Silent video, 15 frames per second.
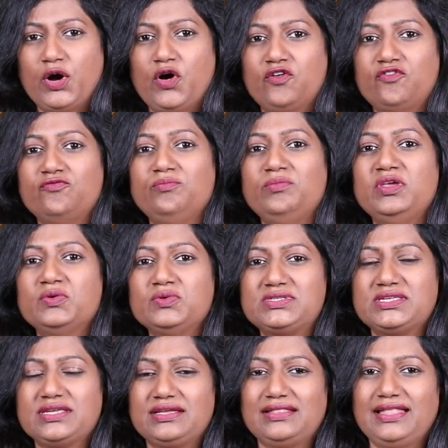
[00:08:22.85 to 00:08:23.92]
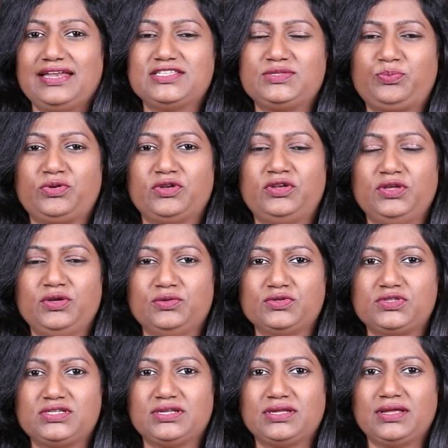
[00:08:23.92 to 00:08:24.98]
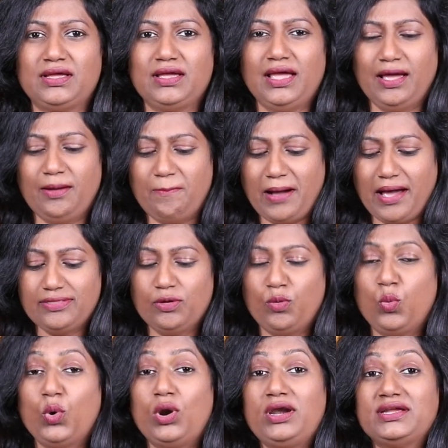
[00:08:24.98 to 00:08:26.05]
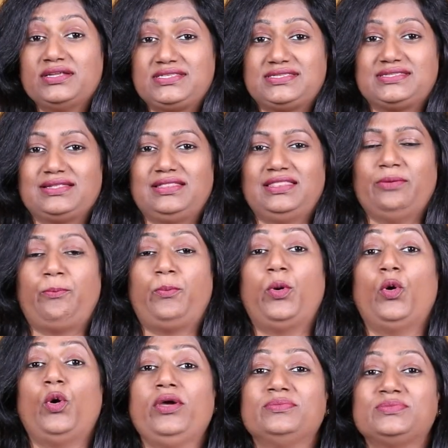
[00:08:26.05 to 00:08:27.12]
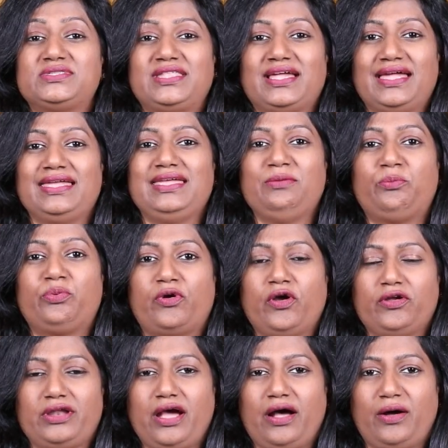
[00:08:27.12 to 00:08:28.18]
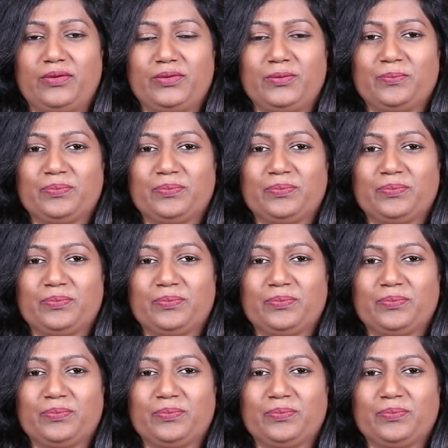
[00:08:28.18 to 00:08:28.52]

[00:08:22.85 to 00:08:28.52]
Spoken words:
of music that is produced by the words, the poems that he brought out.